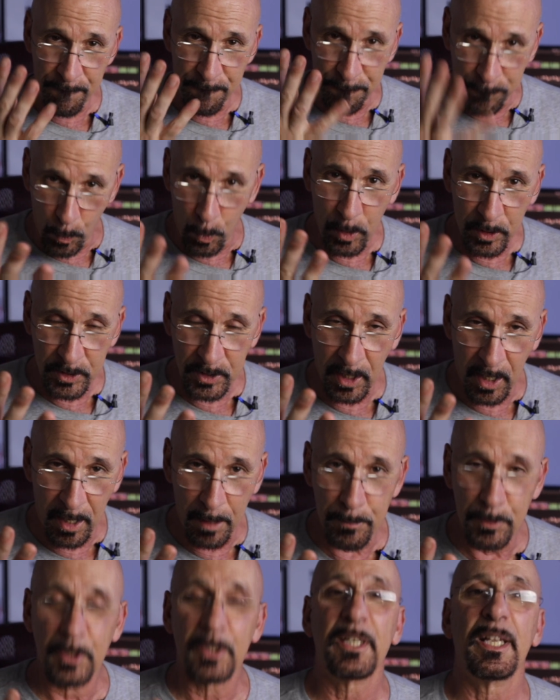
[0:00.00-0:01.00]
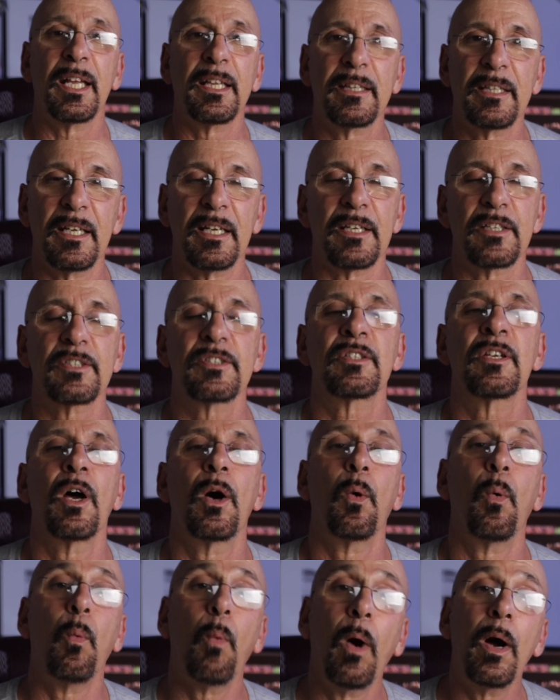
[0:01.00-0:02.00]
four times you'd get this.
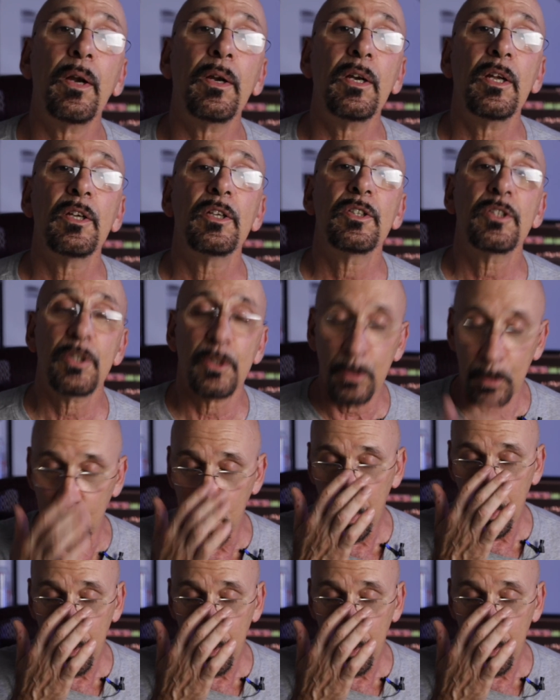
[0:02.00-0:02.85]
1, 2,